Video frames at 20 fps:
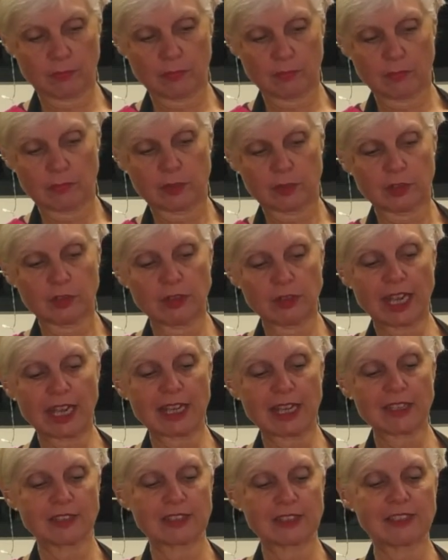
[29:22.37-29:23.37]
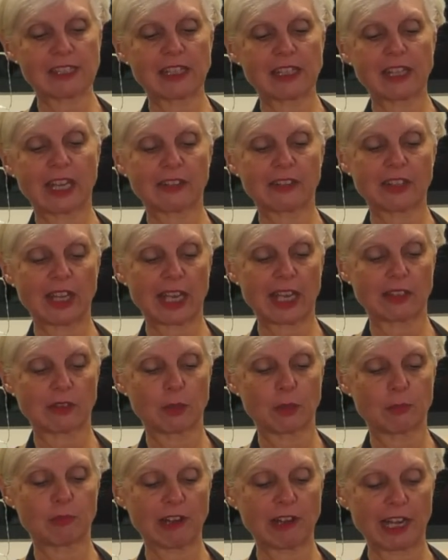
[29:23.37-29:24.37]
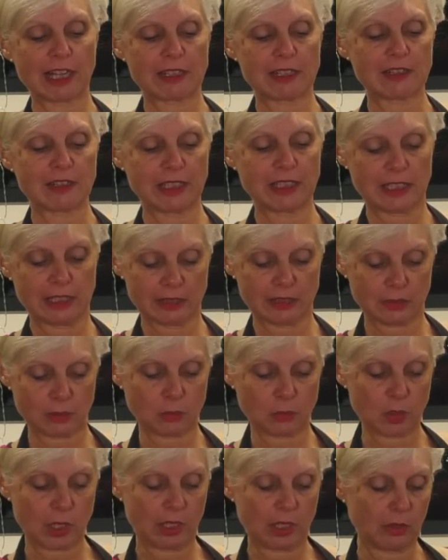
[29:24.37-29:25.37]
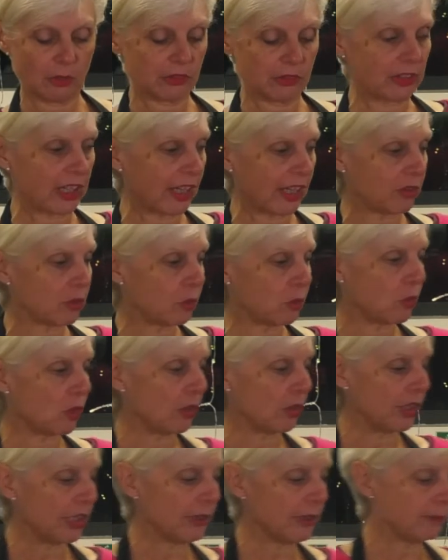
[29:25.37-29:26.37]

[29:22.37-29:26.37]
So that, as I said, that's had the brandy as well. So that's all gone in.